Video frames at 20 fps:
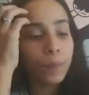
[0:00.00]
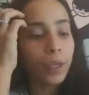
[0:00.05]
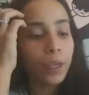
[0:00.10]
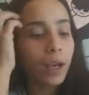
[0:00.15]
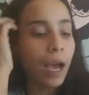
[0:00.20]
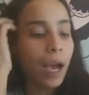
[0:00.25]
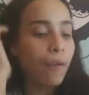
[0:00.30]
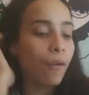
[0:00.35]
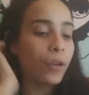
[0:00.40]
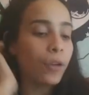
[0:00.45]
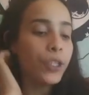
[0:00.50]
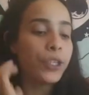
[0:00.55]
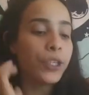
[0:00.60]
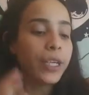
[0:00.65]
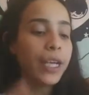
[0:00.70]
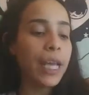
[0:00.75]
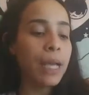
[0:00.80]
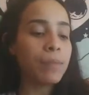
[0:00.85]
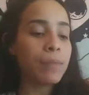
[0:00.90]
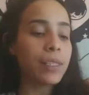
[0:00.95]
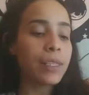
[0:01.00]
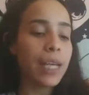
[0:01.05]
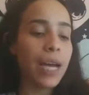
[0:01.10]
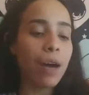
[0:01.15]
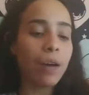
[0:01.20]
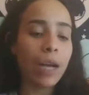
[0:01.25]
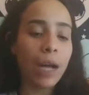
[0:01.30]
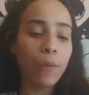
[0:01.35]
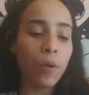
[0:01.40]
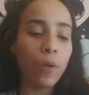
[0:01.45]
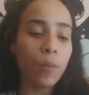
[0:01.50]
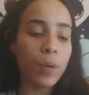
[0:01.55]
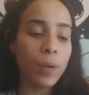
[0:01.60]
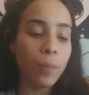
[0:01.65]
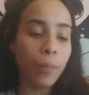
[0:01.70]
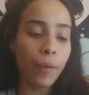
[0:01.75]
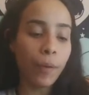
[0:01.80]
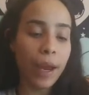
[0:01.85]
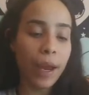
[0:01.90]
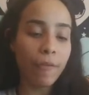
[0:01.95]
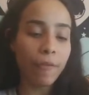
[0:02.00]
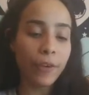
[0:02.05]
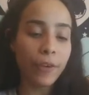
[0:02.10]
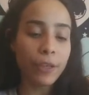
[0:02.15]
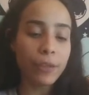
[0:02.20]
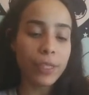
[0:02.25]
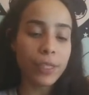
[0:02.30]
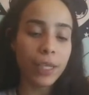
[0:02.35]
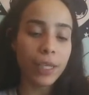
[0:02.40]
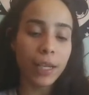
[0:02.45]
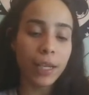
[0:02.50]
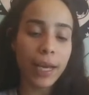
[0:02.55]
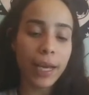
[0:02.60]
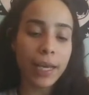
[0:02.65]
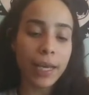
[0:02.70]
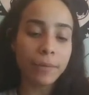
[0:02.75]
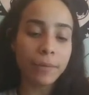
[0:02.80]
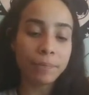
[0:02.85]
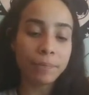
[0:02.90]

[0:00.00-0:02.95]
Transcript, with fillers: I wrote your names down. I will be praying for you tonight.